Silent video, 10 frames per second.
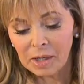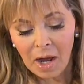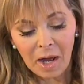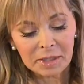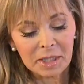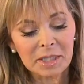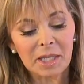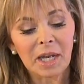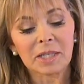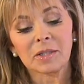cut a
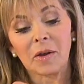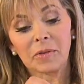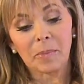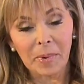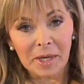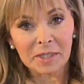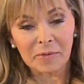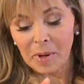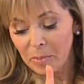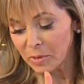slice off the base of
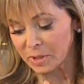my boiled